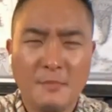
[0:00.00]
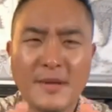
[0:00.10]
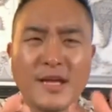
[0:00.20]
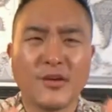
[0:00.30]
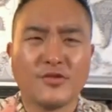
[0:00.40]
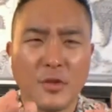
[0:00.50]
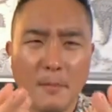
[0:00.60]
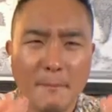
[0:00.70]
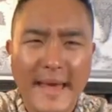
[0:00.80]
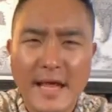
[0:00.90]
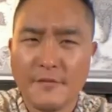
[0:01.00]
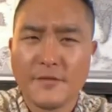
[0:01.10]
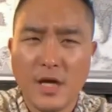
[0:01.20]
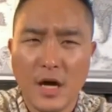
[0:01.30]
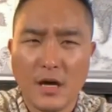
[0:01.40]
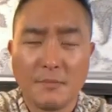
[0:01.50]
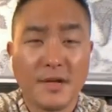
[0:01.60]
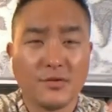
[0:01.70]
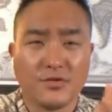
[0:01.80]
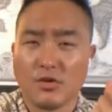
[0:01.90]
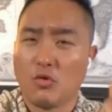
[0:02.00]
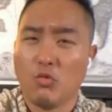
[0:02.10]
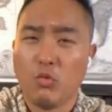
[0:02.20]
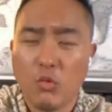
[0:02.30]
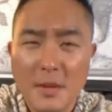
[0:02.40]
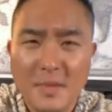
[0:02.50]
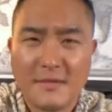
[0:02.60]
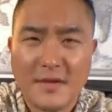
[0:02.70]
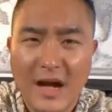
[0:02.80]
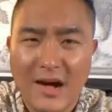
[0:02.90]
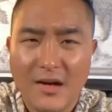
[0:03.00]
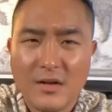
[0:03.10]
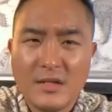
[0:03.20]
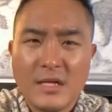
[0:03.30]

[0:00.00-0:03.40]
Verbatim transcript: because you're a man of God, because you're a woman of God,